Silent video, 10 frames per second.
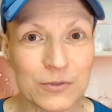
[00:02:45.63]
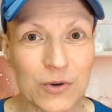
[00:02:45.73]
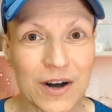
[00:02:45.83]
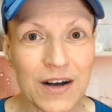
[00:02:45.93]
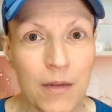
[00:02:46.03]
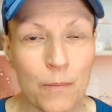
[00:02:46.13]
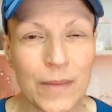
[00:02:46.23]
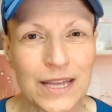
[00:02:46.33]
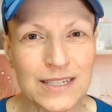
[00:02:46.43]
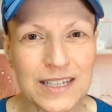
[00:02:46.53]
Wrong.
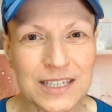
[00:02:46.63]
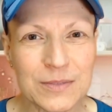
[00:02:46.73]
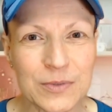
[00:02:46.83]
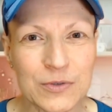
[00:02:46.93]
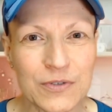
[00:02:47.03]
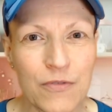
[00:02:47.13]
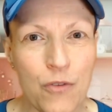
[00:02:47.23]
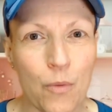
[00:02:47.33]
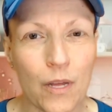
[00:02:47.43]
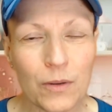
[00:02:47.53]
Basic is
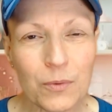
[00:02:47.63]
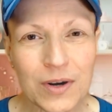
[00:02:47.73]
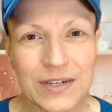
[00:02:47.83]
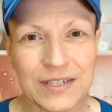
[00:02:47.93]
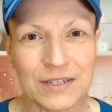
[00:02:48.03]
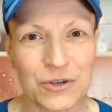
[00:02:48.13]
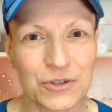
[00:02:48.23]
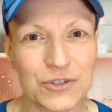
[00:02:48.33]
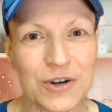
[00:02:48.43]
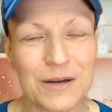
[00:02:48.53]
beautiful when it works.
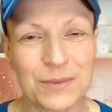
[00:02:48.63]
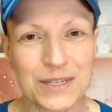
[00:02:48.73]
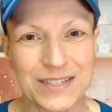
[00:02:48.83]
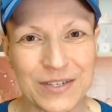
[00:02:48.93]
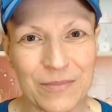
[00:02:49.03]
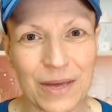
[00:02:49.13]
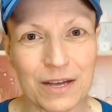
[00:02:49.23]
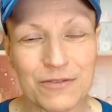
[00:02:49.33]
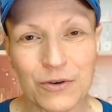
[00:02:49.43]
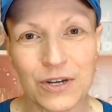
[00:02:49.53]
Your job isn't to
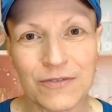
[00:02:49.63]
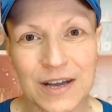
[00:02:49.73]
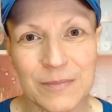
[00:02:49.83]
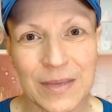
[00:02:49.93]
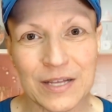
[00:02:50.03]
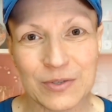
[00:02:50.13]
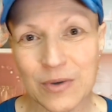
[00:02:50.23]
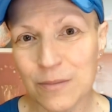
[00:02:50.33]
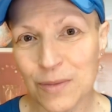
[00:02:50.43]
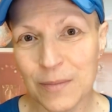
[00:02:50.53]
make a 45-page
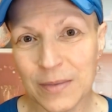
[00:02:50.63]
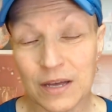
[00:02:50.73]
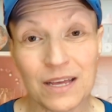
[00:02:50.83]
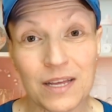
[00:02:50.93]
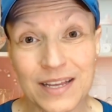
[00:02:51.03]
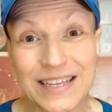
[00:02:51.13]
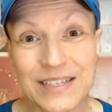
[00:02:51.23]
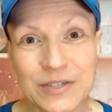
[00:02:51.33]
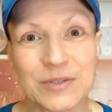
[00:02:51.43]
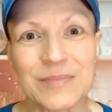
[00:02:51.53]
white paper,
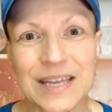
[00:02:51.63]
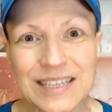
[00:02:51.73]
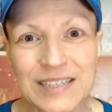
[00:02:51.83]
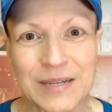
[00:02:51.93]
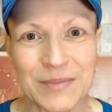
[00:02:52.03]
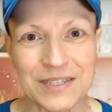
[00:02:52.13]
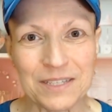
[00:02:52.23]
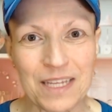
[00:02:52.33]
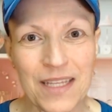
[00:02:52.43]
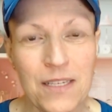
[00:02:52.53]
it's to make someone
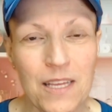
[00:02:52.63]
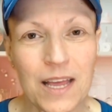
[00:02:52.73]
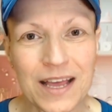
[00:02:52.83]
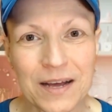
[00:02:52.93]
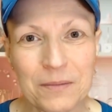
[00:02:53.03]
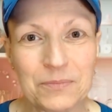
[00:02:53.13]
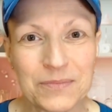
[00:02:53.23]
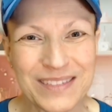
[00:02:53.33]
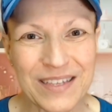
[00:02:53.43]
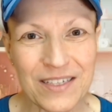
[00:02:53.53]
say, damn,
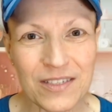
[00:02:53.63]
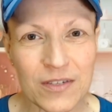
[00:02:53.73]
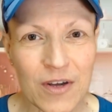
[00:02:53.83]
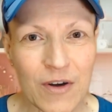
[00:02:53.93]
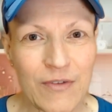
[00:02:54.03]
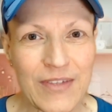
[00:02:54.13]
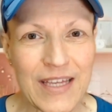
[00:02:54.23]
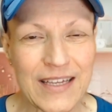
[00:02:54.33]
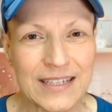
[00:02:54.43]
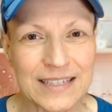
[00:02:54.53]
this solved
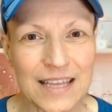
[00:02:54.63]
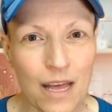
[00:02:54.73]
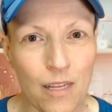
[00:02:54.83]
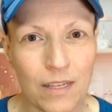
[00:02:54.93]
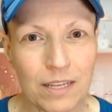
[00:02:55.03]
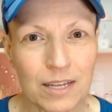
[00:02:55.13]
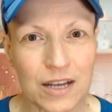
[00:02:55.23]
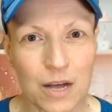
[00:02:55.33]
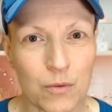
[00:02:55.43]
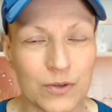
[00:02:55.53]
the exact
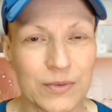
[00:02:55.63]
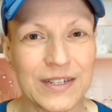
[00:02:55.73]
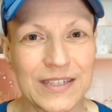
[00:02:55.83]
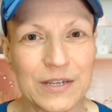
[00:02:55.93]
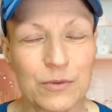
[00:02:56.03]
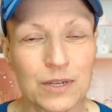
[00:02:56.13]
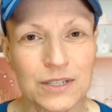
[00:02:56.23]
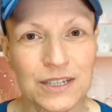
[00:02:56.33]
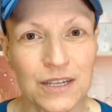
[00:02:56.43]
thing I was wrestling with.